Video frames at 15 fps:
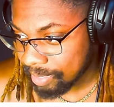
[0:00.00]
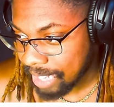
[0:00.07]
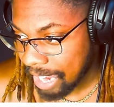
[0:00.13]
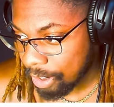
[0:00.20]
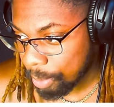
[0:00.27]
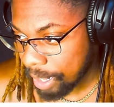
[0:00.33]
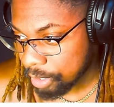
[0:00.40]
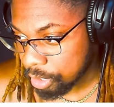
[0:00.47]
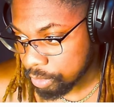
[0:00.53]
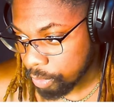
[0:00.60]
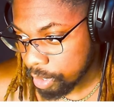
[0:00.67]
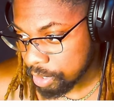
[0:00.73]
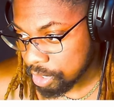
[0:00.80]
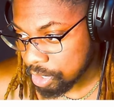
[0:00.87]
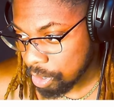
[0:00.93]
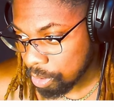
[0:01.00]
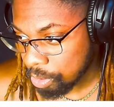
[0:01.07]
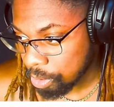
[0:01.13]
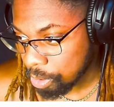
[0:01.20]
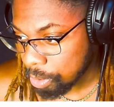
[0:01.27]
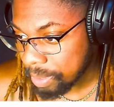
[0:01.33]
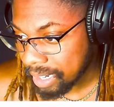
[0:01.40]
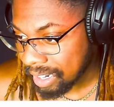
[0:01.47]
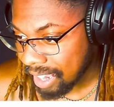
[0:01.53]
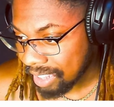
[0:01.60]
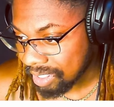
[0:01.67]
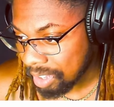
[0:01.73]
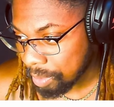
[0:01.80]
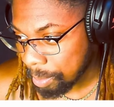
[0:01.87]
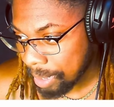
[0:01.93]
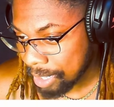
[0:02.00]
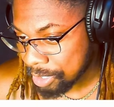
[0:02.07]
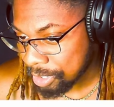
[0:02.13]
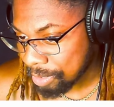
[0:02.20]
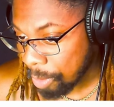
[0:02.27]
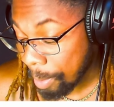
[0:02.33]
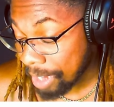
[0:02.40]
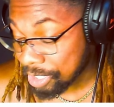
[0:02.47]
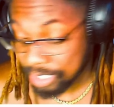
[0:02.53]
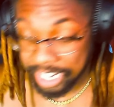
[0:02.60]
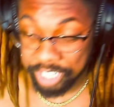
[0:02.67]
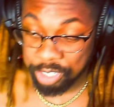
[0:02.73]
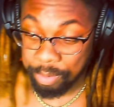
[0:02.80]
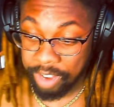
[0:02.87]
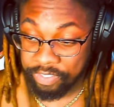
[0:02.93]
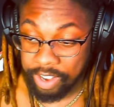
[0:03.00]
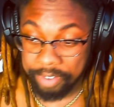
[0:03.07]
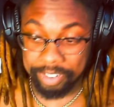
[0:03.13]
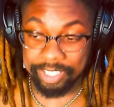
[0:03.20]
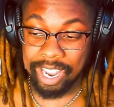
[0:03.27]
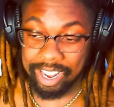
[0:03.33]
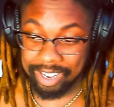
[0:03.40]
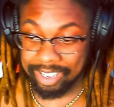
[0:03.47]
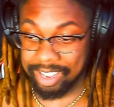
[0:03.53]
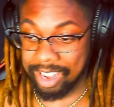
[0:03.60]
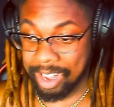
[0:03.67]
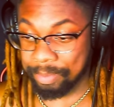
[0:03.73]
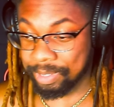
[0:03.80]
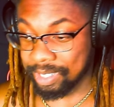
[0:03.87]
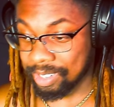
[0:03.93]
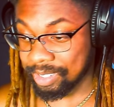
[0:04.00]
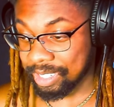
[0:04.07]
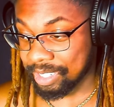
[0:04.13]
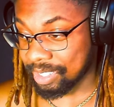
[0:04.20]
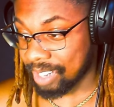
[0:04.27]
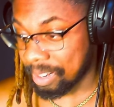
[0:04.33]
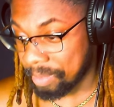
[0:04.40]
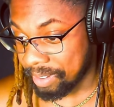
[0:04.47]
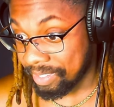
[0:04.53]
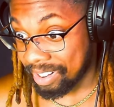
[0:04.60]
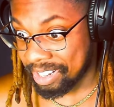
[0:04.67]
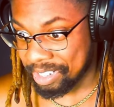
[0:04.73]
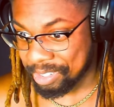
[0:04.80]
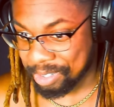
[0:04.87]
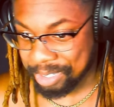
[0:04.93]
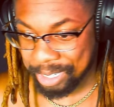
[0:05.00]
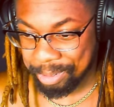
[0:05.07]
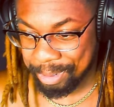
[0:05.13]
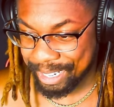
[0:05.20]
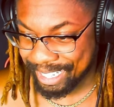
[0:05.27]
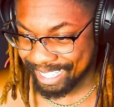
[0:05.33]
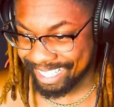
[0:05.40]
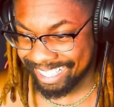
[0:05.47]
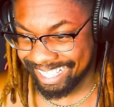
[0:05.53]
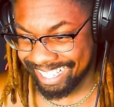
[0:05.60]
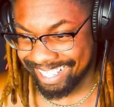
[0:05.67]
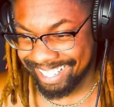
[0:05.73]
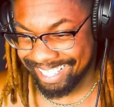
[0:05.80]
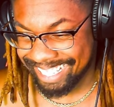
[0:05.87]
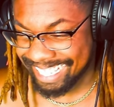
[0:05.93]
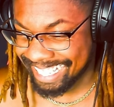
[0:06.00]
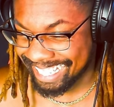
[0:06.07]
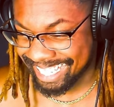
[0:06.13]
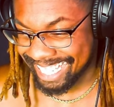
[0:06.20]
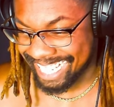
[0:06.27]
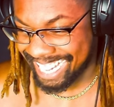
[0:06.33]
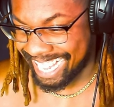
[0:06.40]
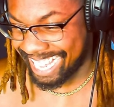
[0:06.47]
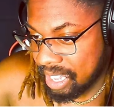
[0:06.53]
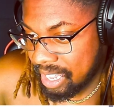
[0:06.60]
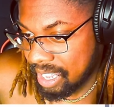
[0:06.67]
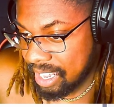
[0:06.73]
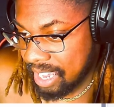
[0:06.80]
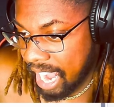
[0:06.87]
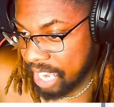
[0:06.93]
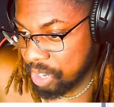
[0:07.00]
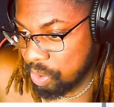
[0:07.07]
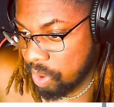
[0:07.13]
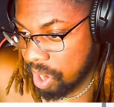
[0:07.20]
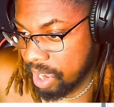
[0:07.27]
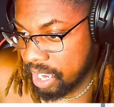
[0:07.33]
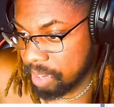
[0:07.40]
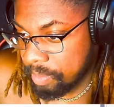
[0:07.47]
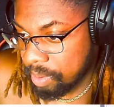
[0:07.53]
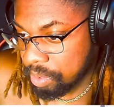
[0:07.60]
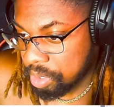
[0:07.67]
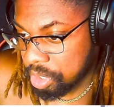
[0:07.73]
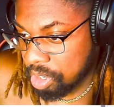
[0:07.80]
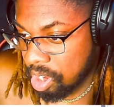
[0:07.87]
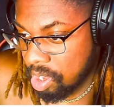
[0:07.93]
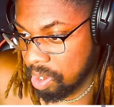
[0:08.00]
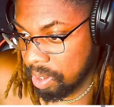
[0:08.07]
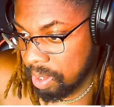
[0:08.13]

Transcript: God, Ramattra's voice is so cool, man. I love Ramattra. Ramattra's actually my favorite tech in the game, so this is going to be very interesting reading this. I knew our enemy was strong